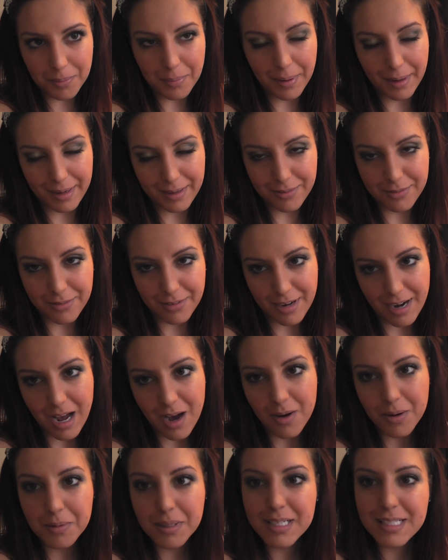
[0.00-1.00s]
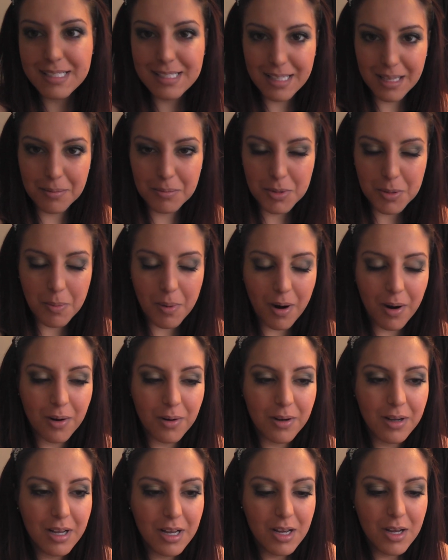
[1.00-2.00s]
But for now, I'm going to skip
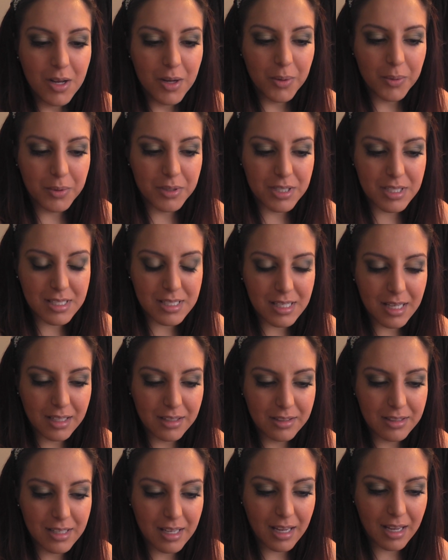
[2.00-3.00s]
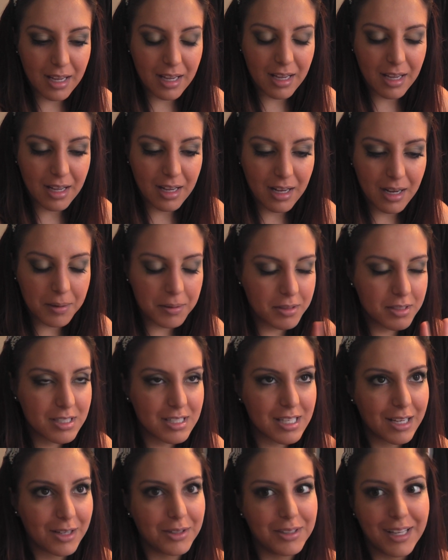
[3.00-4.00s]
tomorrow, which is cycle day, I mean
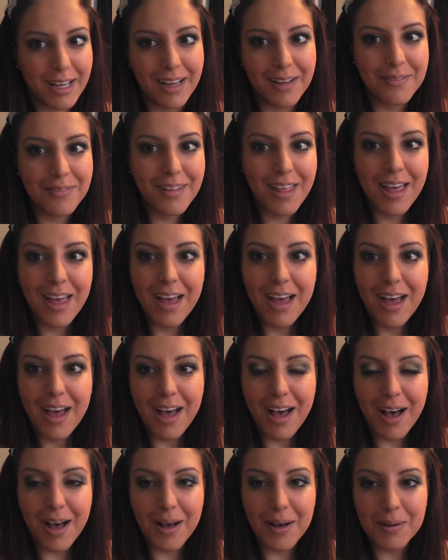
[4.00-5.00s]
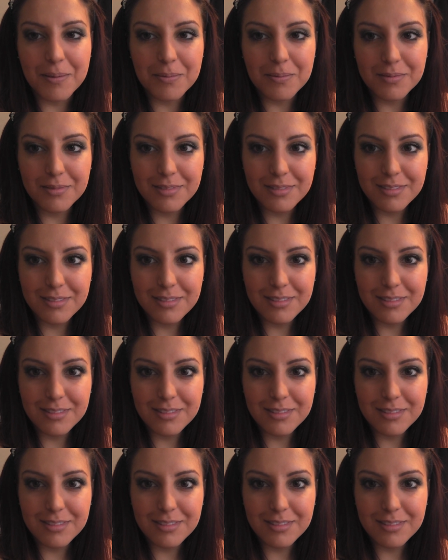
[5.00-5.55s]
cycle day, um,